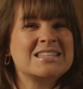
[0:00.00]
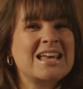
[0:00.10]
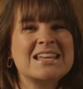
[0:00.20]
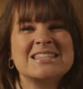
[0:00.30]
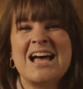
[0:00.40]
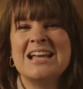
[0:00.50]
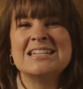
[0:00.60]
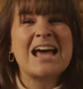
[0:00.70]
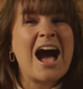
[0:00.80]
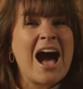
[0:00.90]
to set
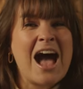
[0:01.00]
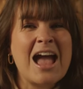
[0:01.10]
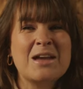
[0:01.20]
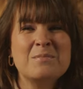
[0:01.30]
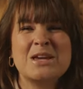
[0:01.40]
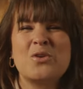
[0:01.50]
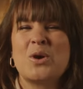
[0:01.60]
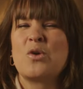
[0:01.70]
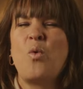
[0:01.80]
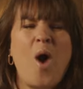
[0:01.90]
aside time and
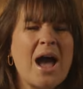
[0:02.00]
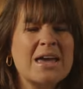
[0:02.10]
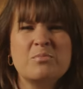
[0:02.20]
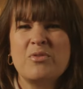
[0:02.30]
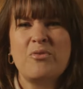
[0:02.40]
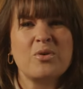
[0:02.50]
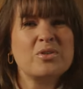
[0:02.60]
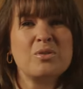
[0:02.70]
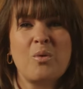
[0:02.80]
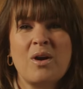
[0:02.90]
get quiet before
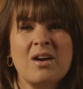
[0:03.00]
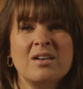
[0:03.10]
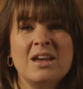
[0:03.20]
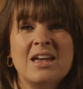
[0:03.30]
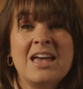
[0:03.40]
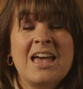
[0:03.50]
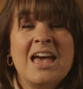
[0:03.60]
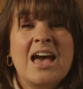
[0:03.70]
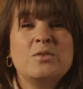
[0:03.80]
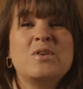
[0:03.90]
the Lord,
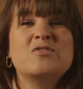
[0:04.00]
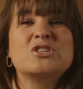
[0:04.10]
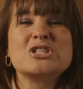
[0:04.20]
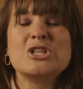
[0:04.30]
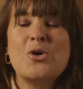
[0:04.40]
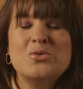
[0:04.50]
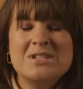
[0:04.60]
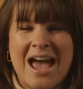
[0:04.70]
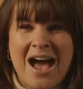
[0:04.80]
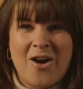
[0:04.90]
and we've
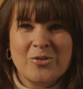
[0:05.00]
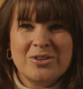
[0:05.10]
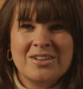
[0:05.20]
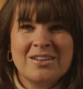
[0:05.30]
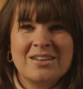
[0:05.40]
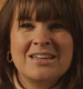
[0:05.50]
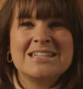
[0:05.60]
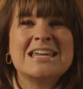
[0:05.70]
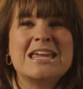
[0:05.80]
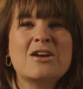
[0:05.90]
slowed down
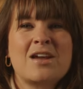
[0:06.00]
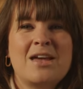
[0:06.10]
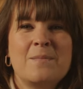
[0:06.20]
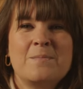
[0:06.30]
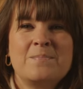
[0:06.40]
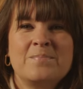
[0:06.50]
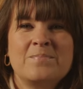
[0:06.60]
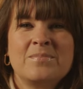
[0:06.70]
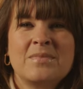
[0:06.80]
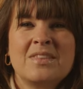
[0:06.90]
to hear him.
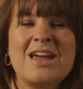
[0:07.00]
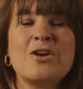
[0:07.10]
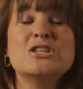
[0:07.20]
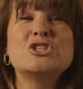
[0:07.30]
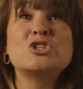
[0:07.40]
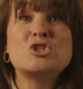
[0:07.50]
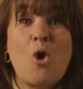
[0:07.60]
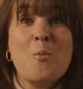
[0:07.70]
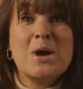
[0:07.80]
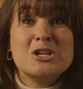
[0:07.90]
There is
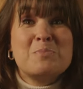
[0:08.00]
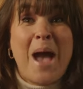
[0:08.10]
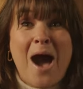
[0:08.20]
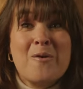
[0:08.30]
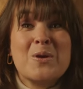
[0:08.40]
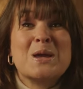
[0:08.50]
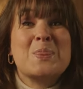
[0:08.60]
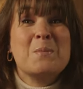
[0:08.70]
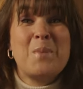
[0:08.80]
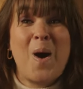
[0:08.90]
so much power
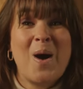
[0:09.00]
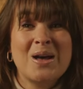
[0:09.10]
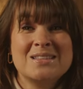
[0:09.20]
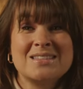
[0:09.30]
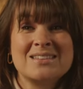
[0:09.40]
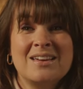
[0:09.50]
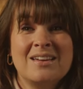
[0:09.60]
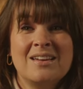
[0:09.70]
in the pause.